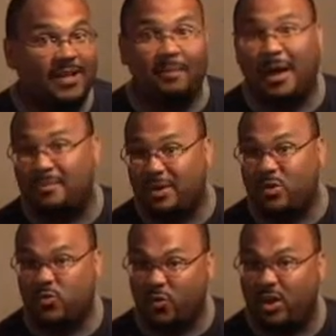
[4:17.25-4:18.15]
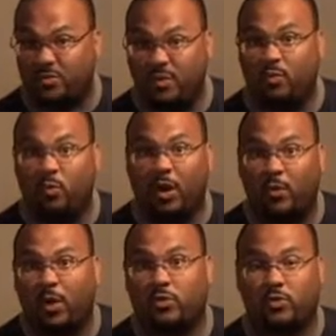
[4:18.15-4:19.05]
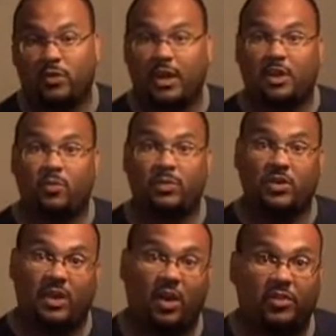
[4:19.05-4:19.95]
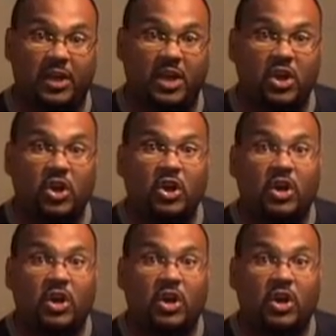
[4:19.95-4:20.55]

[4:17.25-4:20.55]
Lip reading: that might be a stretch, but Rodgers is that good when he's healthy,